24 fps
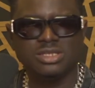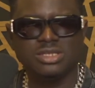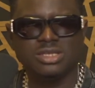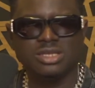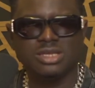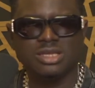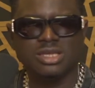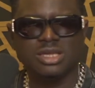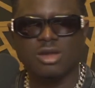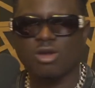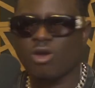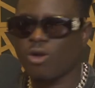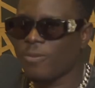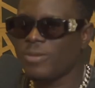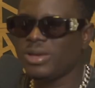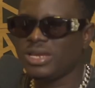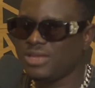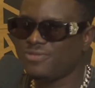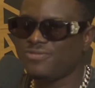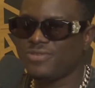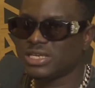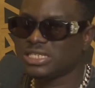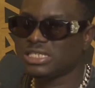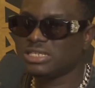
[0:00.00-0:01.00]
a comedy
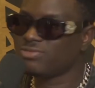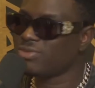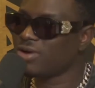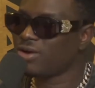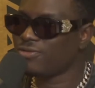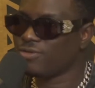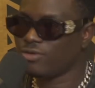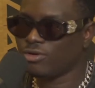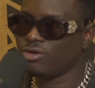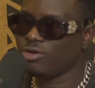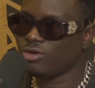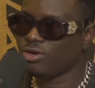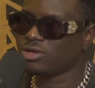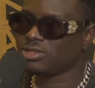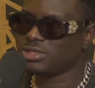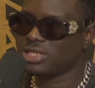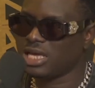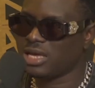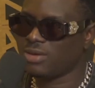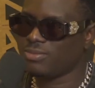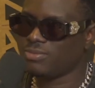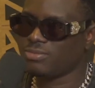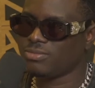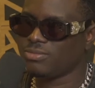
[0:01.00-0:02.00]
festival for a long
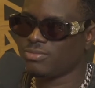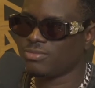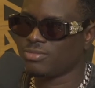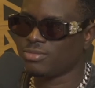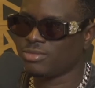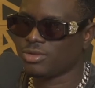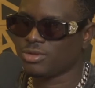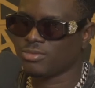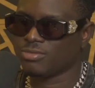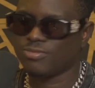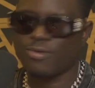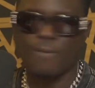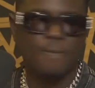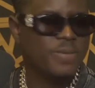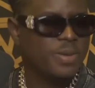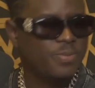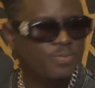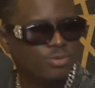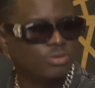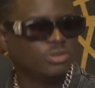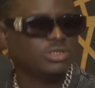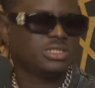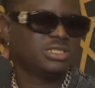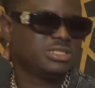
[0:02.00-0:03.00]
time. But
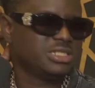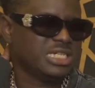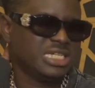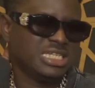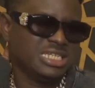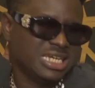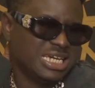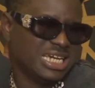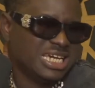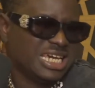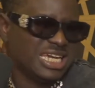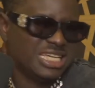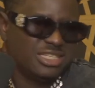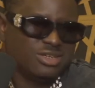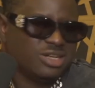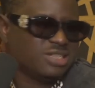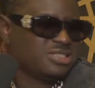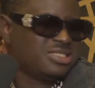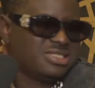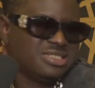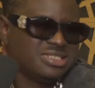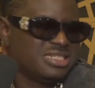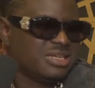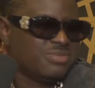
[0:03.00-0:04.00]
people, he just
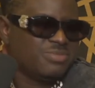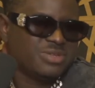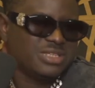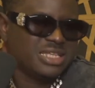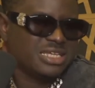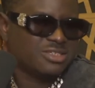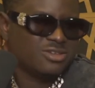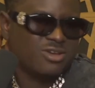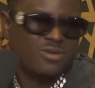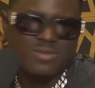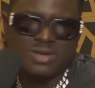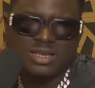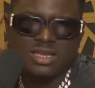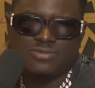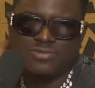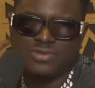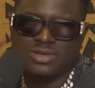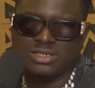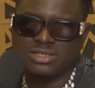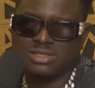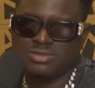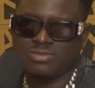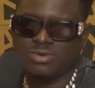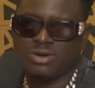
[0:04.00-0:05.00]
didn't name it as comedy
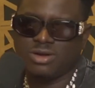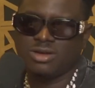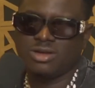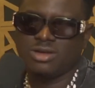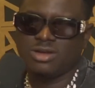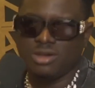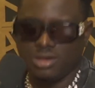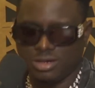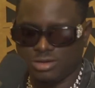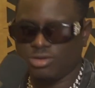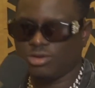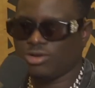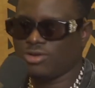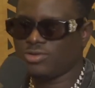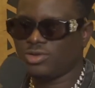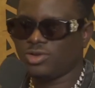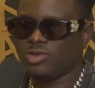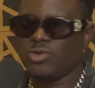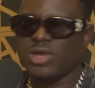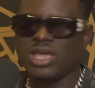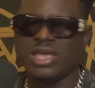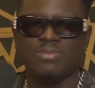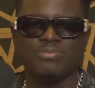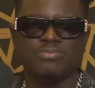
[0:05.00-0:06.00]
festival. A lot of the
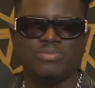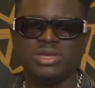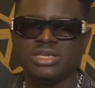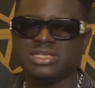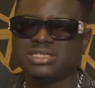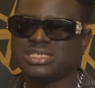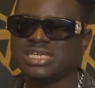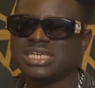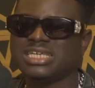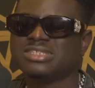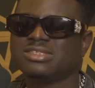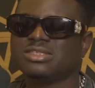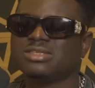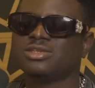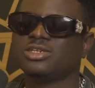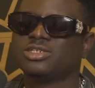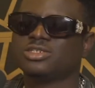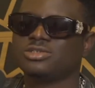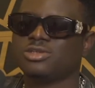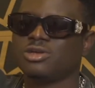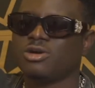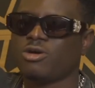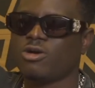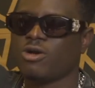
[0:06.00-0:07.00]
way he brings
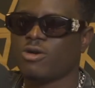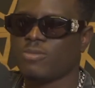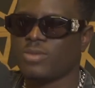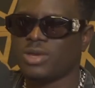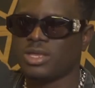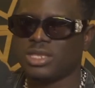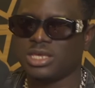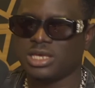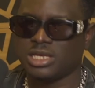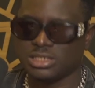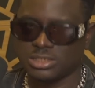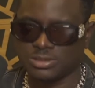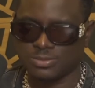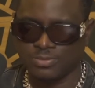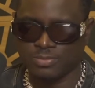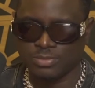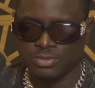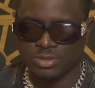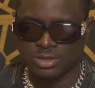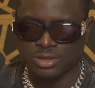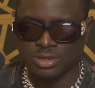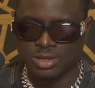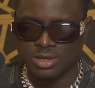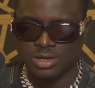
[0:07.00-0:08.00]
international comedians.
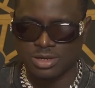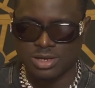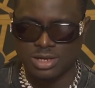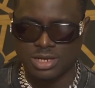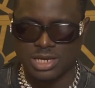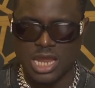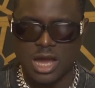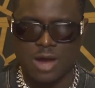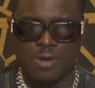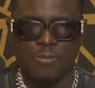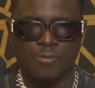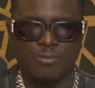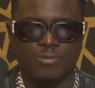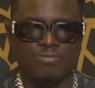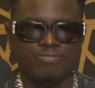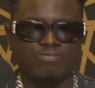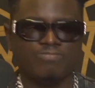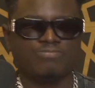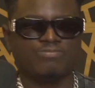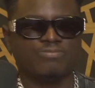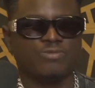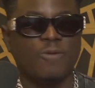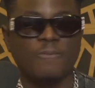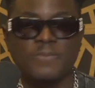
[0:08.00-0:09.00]
Now,
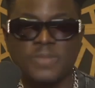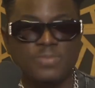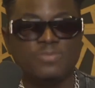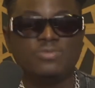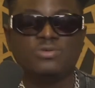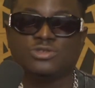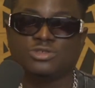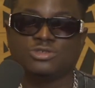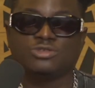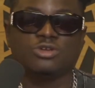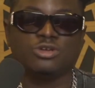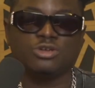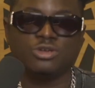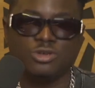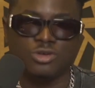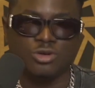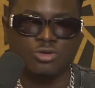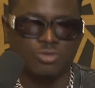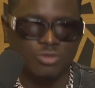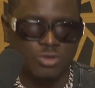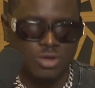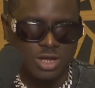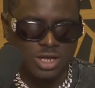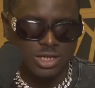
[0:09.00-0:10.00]
some people do not
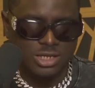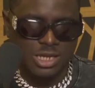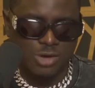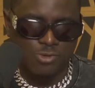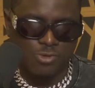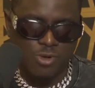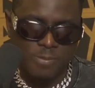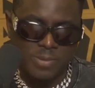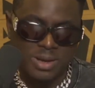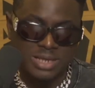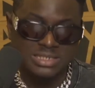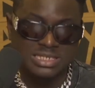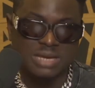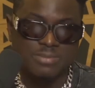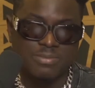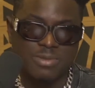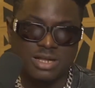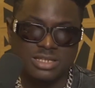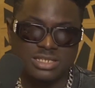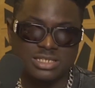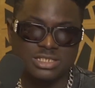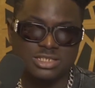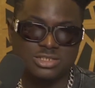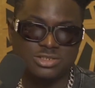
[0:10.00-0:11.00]
know that what Basket
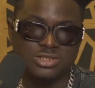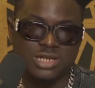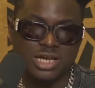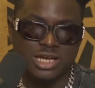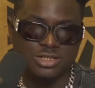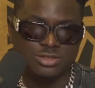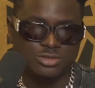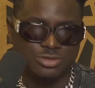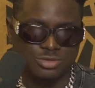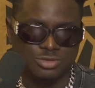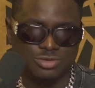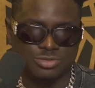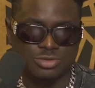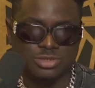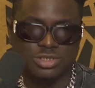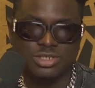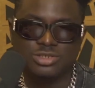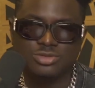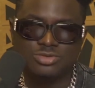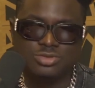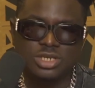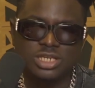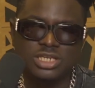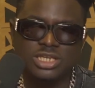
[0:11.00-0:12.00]
Mouth is trying to do is
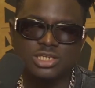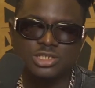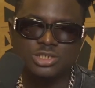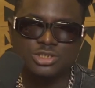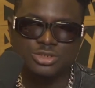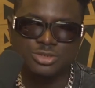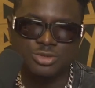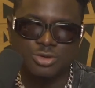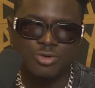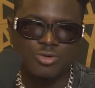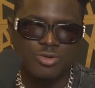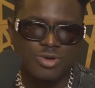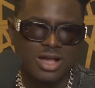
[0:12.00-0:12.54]
doing a show